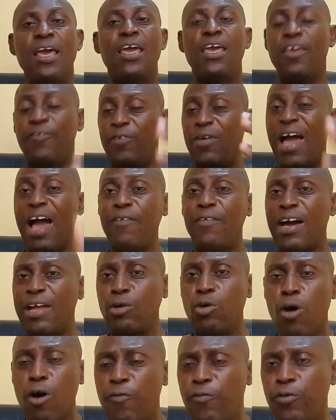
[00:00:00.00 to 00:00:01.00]
If you have an
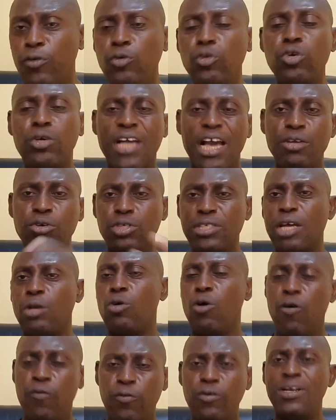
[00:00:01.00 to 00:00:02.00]
oven, you can use an
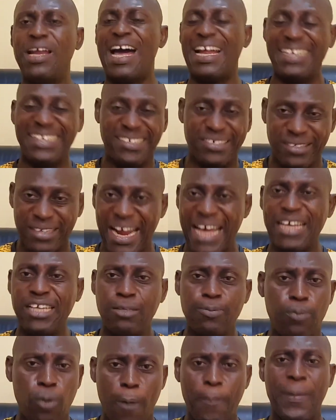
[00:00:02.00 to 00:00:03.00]
oven and dry
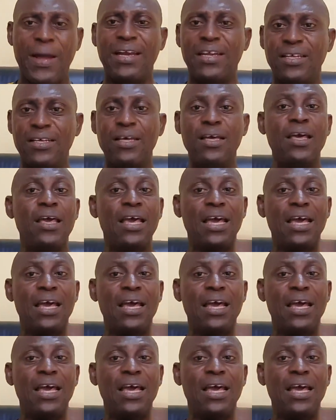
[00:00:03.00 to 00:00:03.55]
it properly.